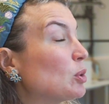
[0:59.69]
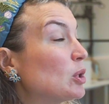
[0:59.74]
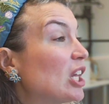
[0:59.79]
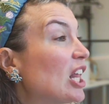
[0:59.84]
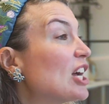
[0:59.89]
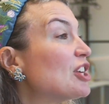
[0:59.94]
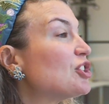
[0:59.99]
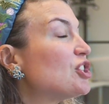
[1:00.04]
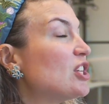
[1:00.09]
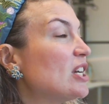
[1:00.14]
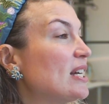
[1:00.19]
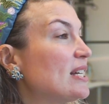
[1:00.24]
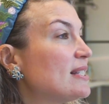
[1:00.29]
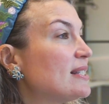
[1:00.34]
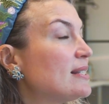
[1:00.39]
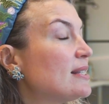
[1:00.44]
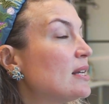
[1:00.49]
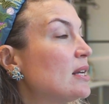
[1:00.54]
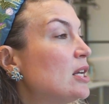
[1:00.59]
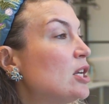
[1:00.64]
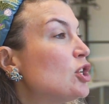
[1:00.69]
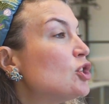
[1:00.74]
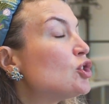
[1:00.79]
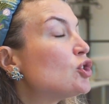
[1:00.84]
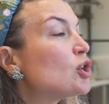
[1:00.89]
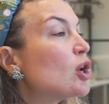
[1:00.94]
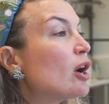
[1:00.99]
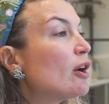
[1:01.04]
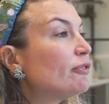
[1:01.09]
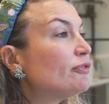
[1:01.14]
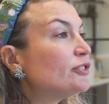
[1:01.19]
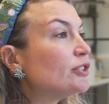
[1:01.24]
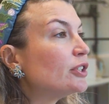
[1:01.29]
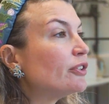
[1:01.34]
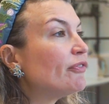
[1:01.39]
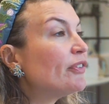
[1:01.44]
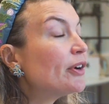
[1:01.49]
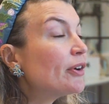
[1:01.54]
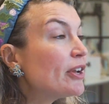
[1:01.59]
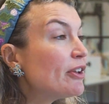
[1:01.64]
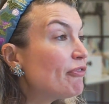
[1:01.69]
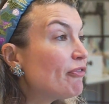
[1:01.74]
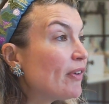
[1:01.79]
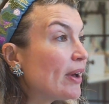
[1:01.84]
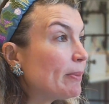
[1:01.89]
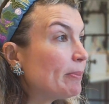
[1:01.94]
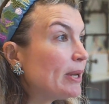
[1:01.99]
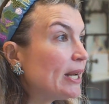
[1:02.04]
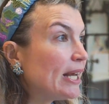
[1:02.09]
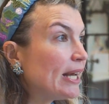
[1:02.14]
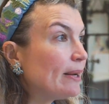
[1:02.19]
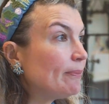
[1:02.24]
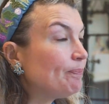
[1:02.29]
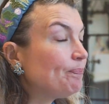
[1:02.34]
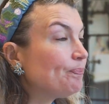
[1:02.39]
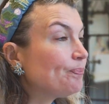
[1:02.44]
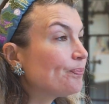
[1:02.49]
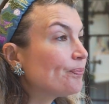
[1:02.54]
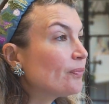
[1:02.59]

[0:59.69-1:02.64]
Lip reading: luscious, softer, very feminine.